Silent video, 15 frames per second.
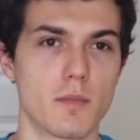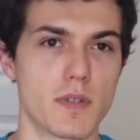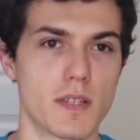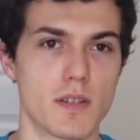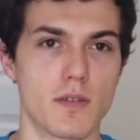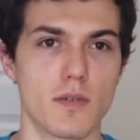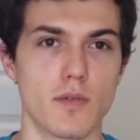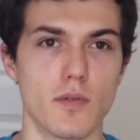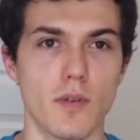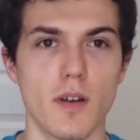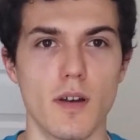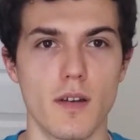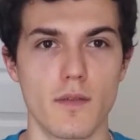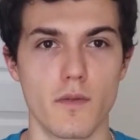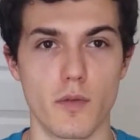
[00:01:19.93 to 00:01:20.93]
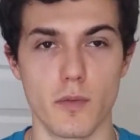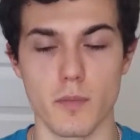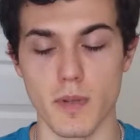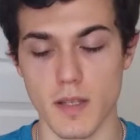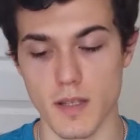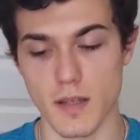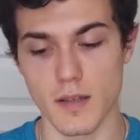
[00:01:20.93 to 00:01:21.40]
So for
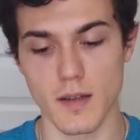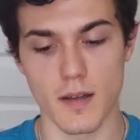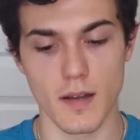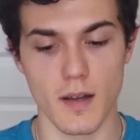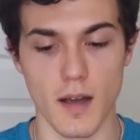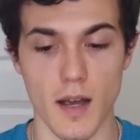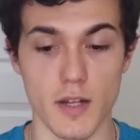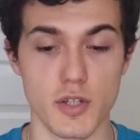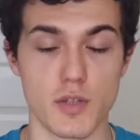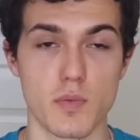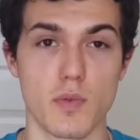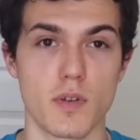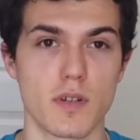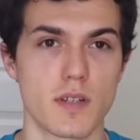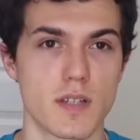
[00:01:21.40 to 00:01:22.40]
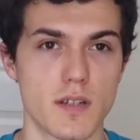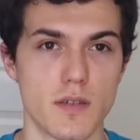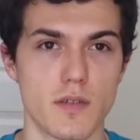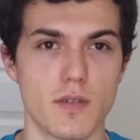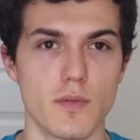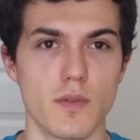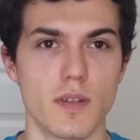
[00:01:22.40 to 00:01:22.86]
me, I just wanted to
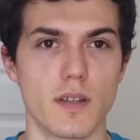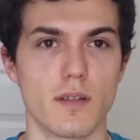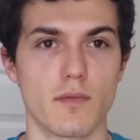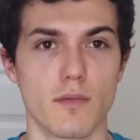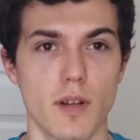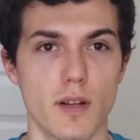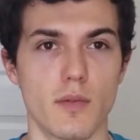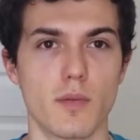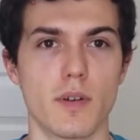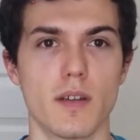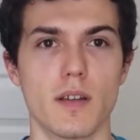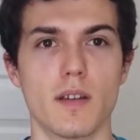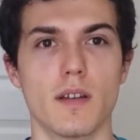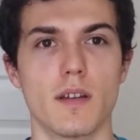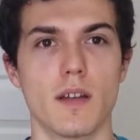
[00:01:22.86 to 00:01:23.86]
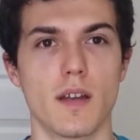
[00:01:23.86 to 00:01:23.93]
start doing it right away